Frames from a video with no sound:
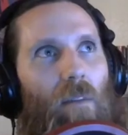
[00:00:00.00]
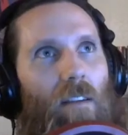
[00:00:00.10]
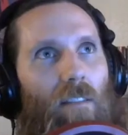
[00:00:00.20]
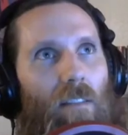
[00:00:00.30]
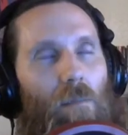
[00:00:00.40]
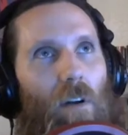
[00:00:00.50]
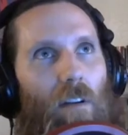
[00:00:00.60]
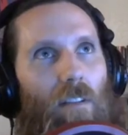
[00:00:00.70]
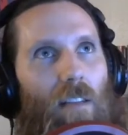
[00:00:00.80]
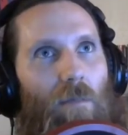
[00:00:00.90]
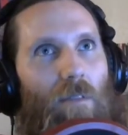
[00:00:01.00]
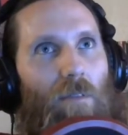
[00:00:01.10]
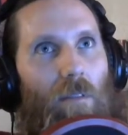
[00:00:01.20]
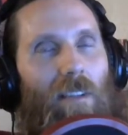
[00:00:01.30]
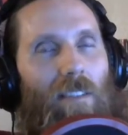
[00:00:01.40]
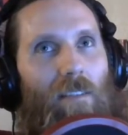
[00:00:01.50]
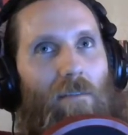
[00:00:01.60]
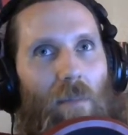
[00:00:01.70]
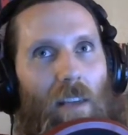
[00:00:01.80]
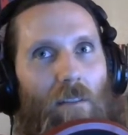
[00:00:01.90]
because of the parts that he was requesting
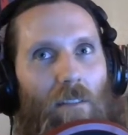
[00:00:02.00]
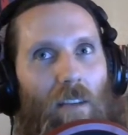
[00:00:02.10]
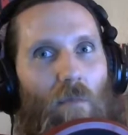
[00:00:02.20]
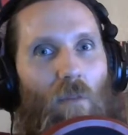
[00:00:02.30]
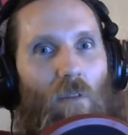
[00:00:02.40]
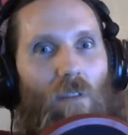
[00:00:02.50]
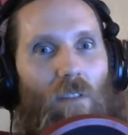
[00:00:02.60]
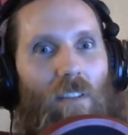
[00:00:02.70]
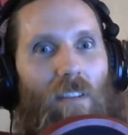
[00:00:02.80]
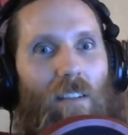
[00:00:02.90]
from the outside world.